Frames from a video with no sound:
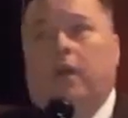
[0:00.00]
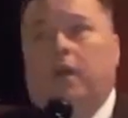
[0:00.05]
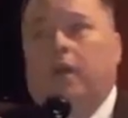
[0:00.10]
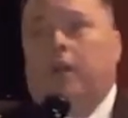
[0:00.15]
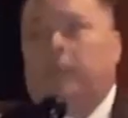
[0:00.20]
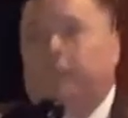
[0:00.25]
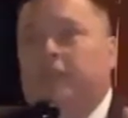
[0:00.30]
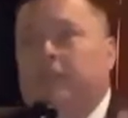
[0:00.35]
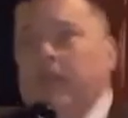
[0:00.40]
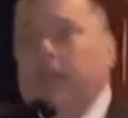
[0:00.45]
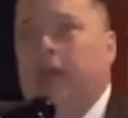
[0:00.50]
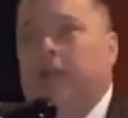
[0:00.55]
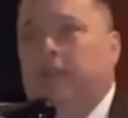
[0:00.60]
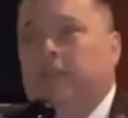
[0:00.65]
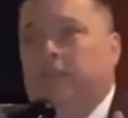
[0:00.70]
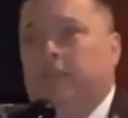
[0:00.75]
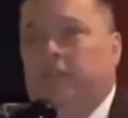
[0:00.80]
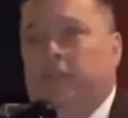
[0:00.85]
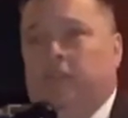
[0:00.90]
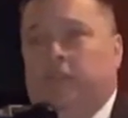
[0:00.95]
our
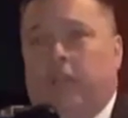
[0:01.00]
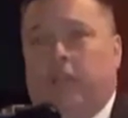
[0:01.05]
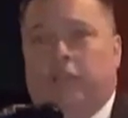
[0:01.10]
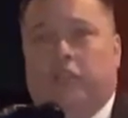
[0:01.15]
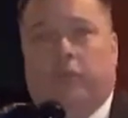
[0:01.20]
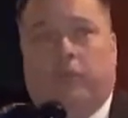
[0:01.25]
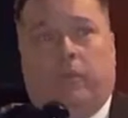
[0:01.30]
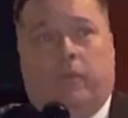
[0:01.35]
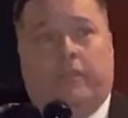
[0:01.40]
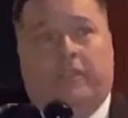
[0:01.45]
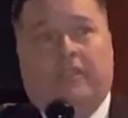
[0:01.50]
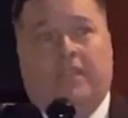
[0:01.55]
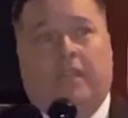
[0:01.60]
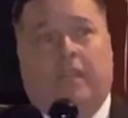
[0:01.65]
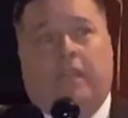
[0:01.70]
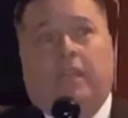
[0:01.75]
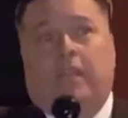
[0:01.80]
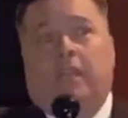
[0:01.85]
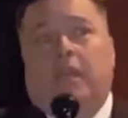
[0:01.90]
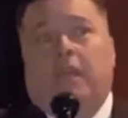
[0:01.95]
status as a sanctuary
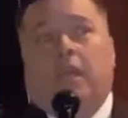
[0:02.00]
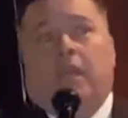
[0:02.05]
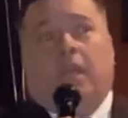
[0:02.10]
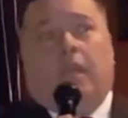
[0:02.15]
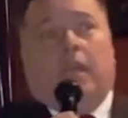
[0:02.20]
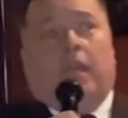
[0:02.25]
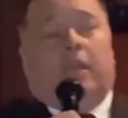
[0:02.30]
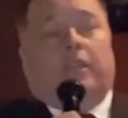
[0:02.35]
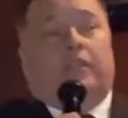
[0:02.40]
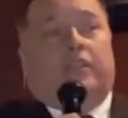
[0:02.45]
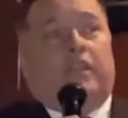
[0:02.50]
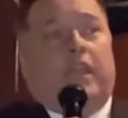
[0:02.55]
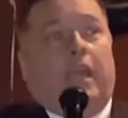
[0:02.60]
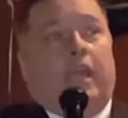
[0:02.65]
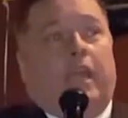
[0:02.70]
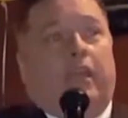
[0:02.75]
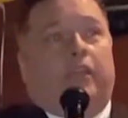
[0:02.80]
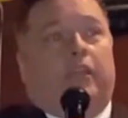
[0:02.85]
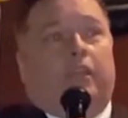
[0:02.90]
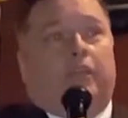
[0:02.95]
city, and
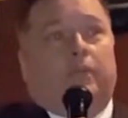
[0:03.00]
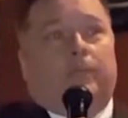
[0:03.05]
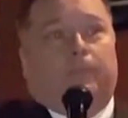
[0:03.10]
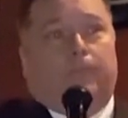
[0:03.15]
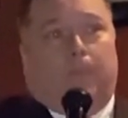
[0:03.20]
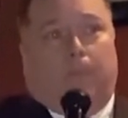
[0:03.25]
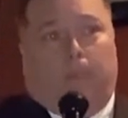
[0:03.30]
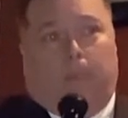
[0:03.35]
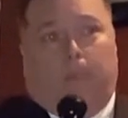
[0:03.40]
saying